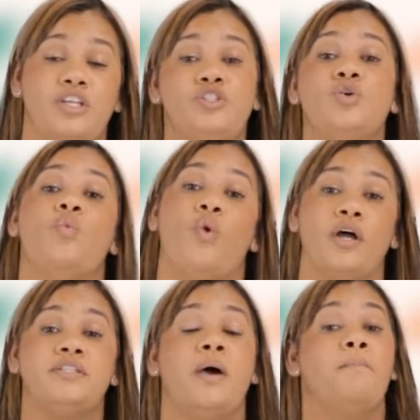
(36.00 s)
into
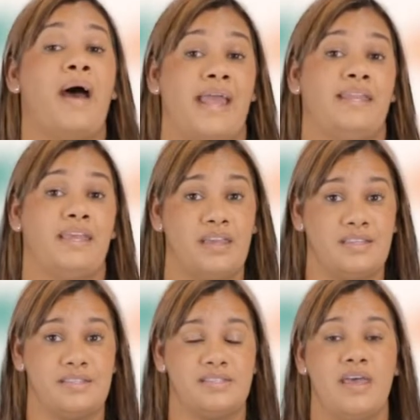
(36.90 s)
what pun
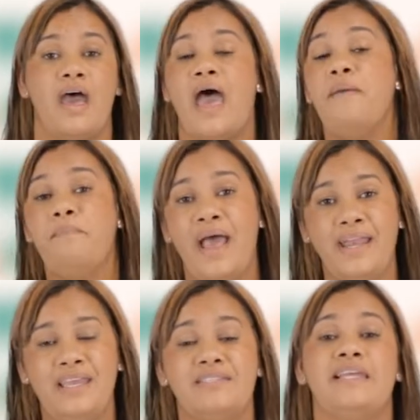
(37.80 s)
is. A pun
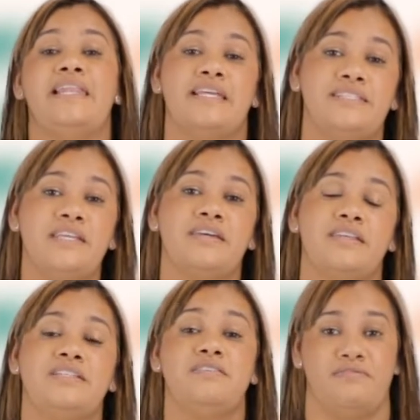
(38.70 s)
is a
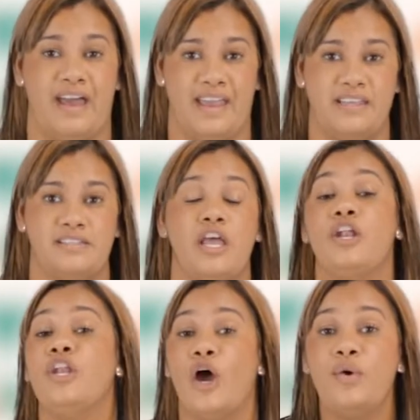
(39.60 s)
literary device
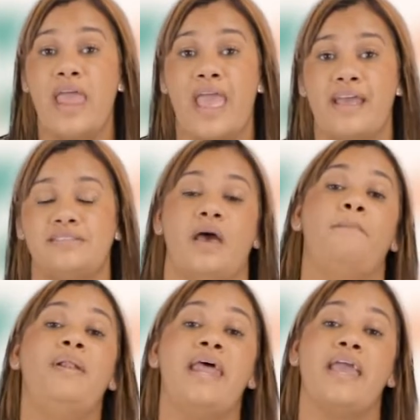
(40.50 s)
known as a
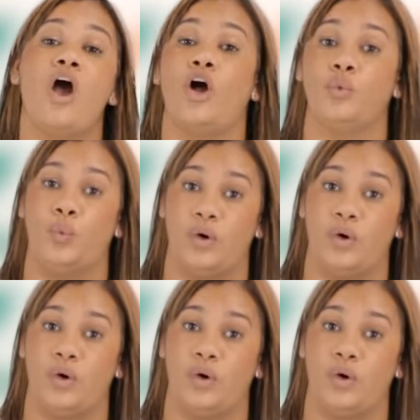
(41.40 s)
play on